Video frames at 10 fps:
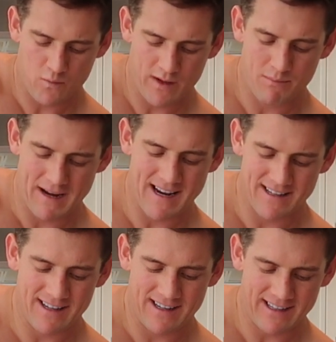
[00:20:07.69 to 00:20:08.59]
with a
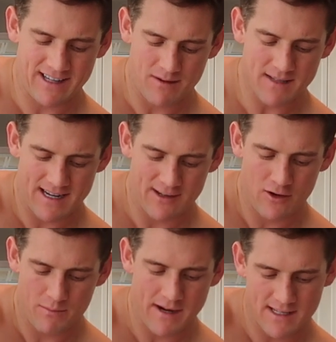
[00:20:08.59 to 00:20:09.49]
blender, it comes out a
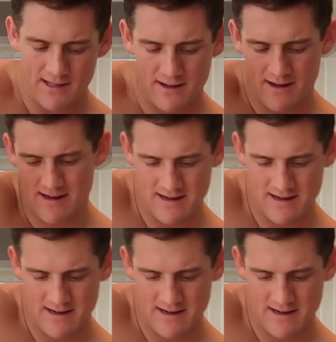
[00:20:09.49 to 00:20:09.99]
lot better.